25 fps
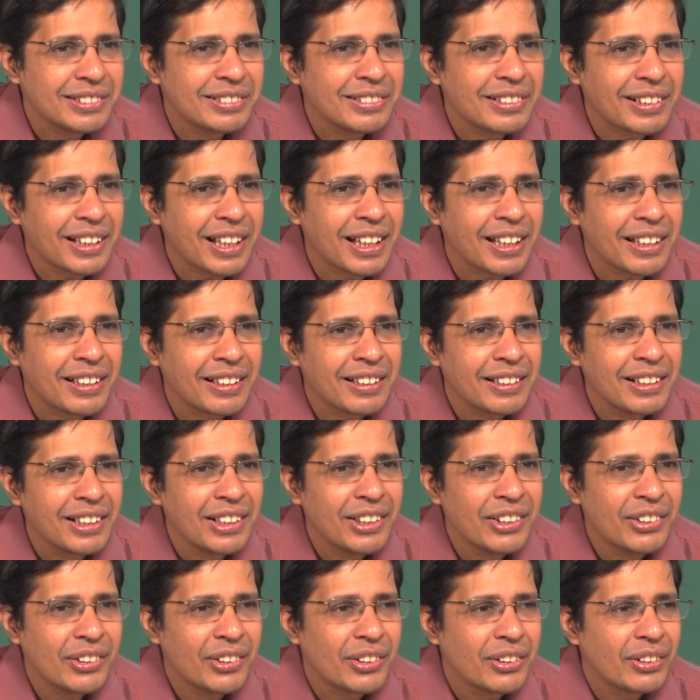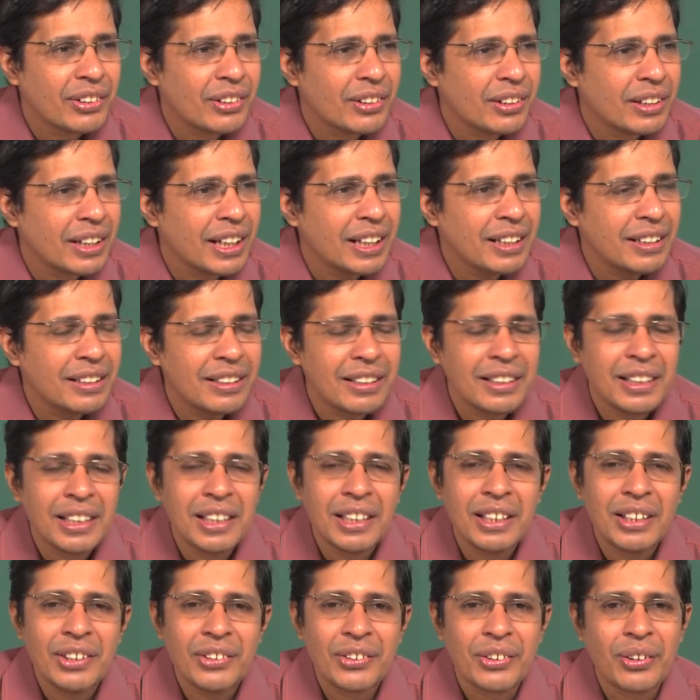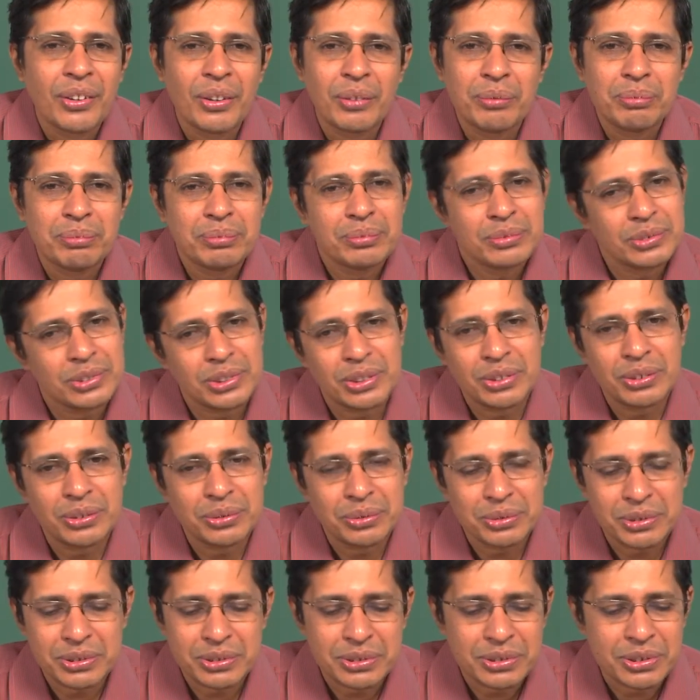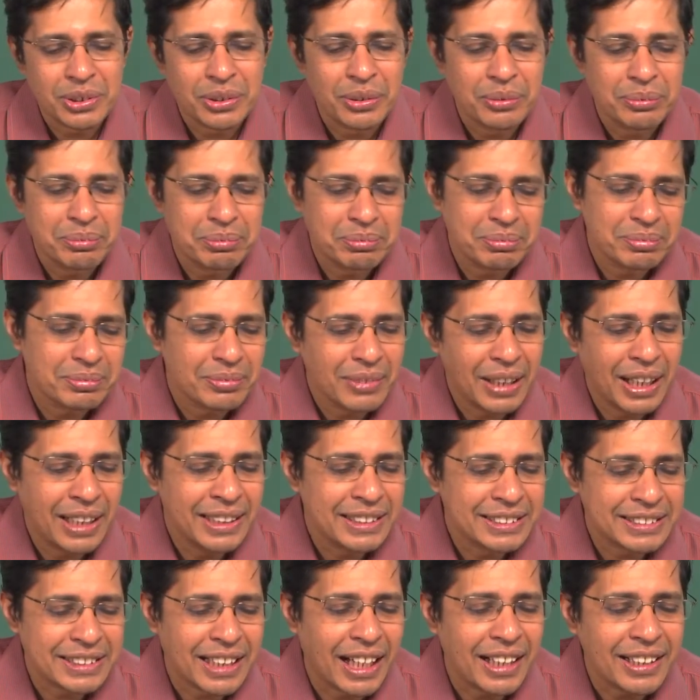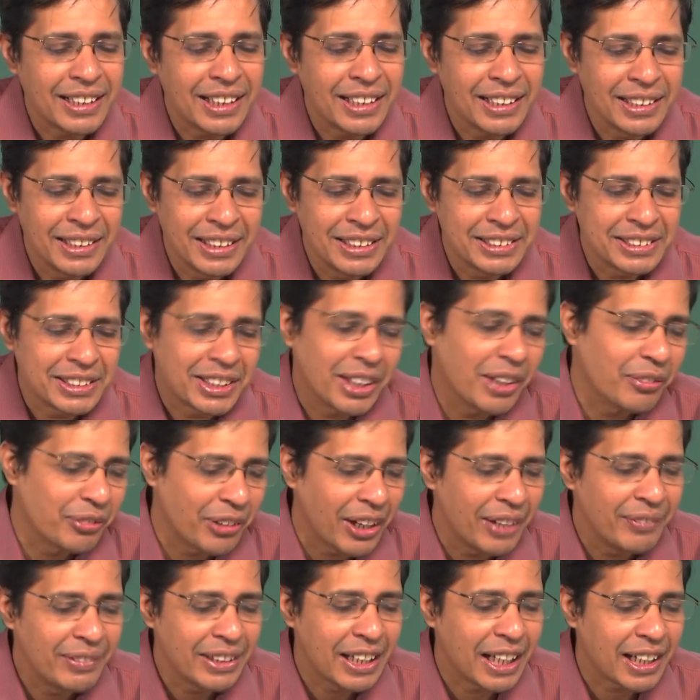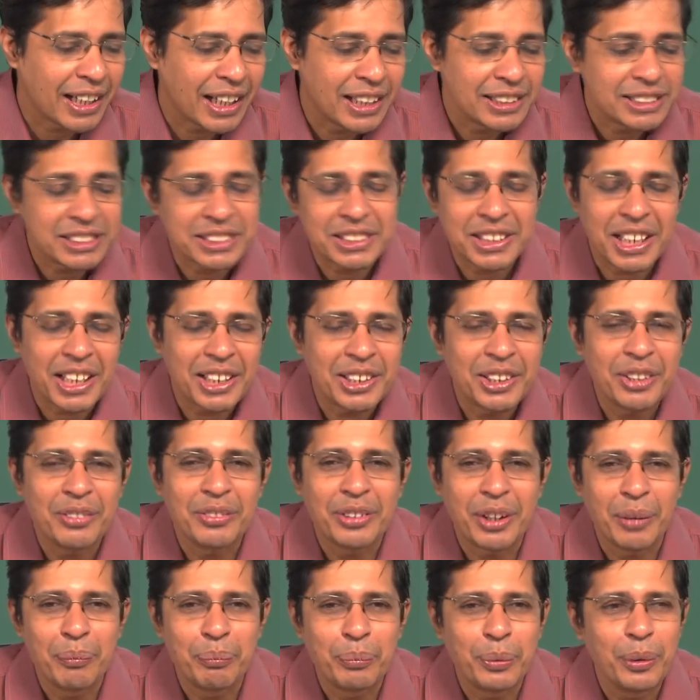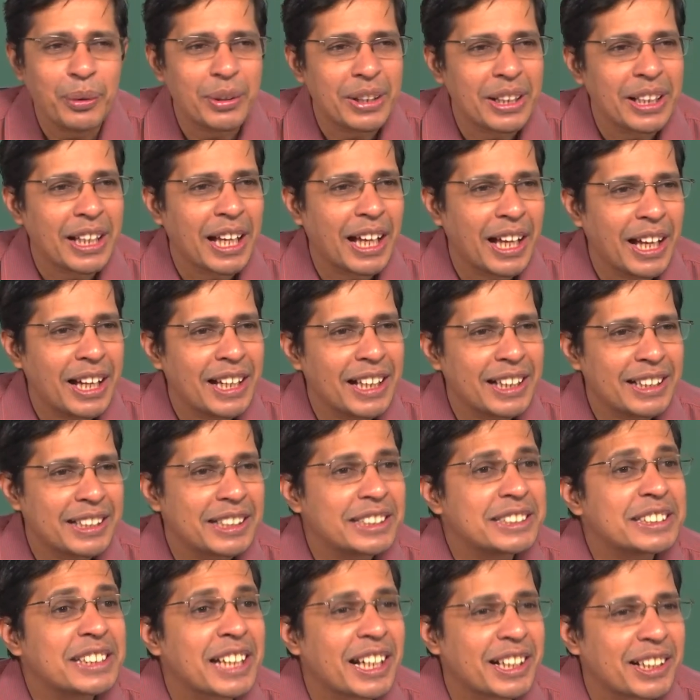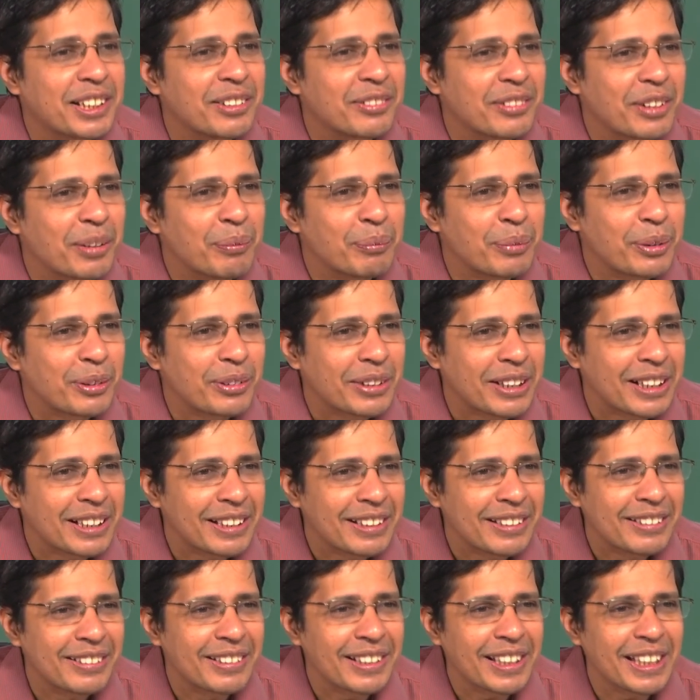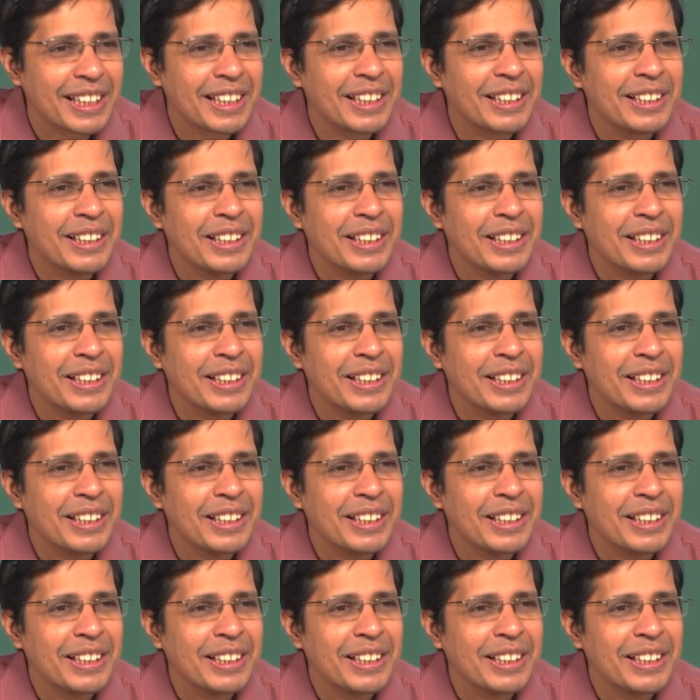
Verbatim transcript: Okay? Right? So, so, so I started instead of having a constructive computing, I had a destructive computing. Okay,